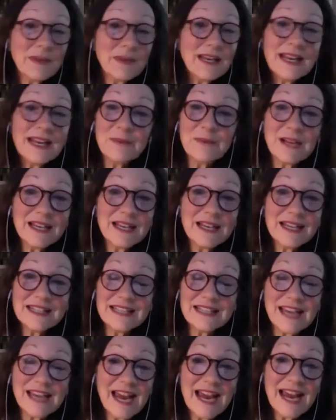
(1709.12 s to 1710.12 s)
Well, and
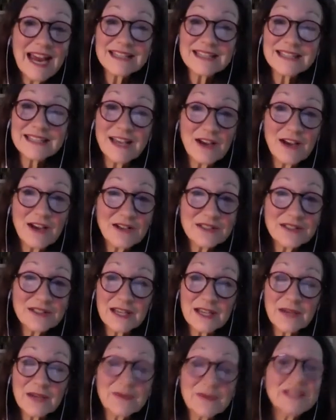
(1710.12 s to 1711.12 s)
Cass
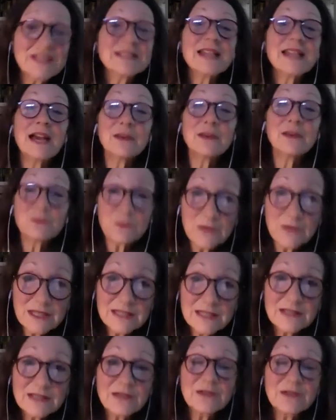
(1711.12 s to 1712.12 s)
also is a
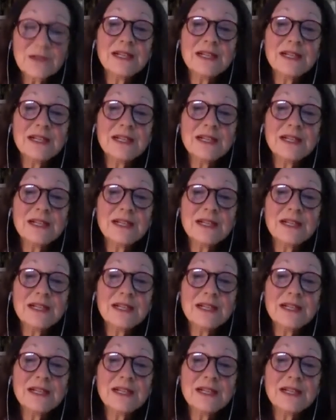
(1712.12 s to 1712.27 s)
real